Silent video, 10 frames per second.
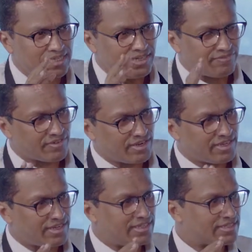
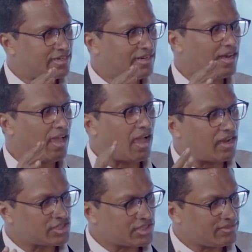different. It's a little
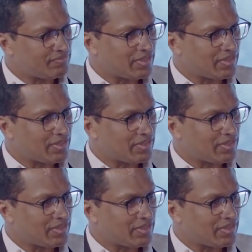harsher,